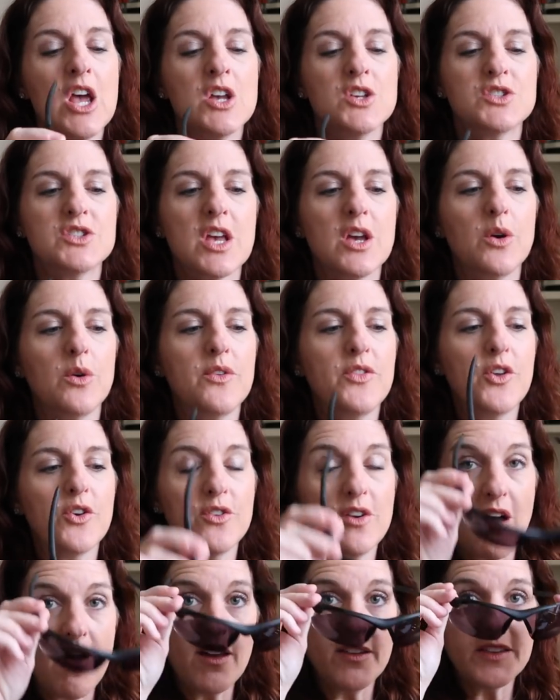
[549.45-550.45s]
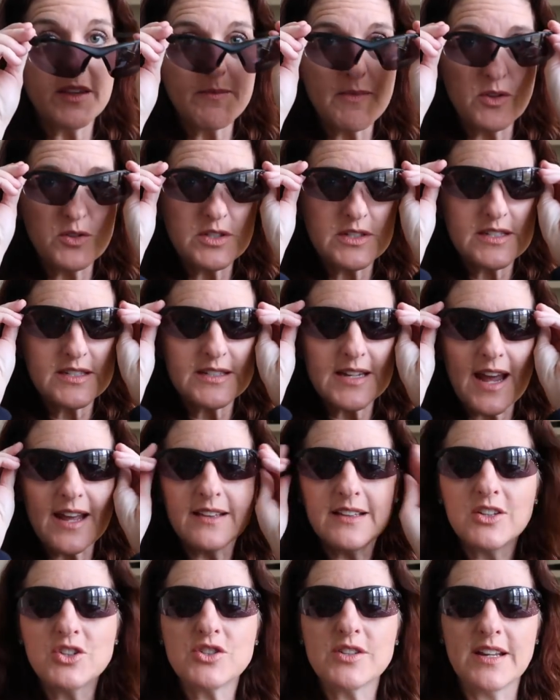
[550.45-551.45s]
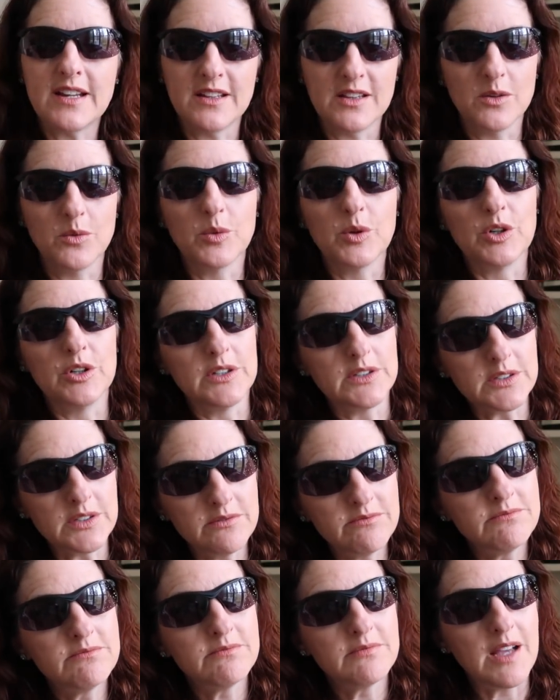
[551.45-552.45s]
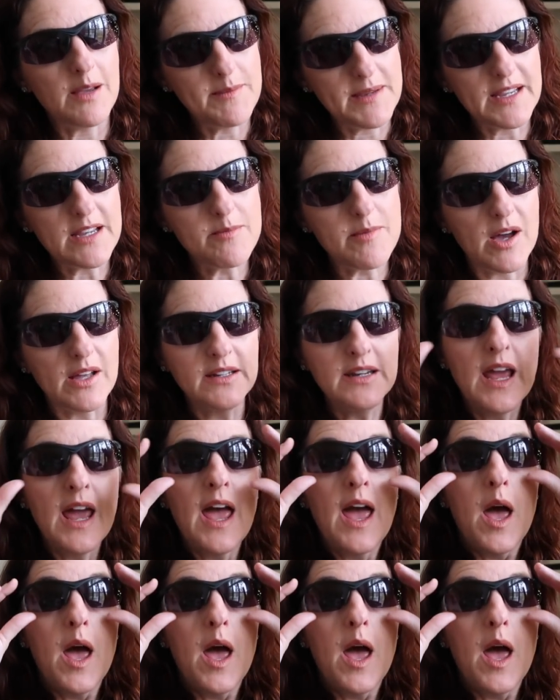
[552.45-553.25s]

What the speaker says: So they're not the most stylish thing in the world. I mean, come on.